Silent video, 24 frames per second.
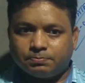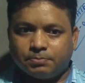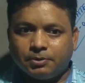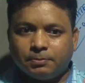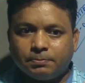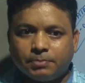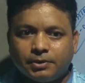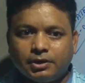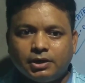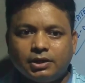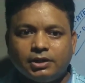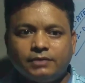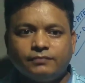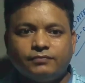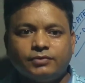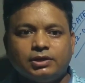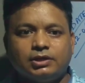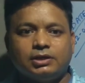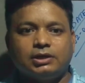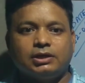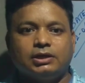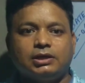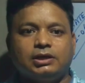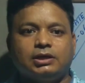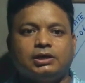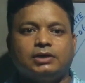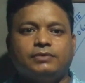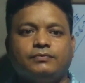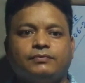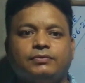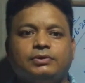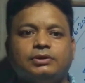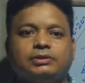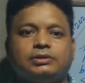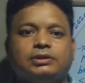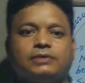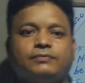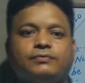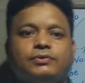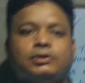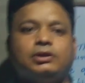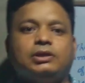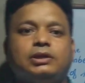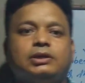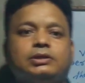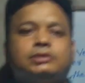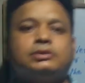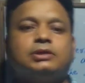People in the
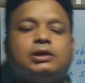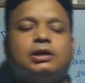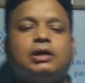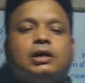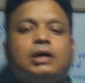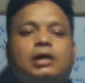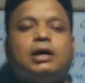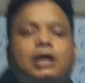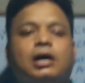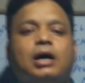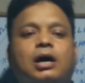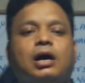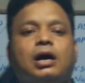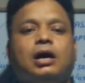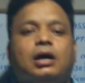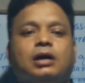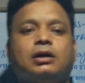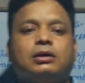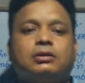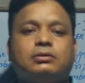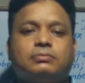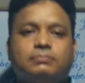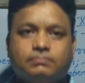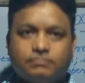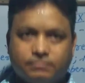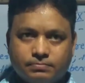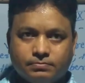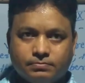village are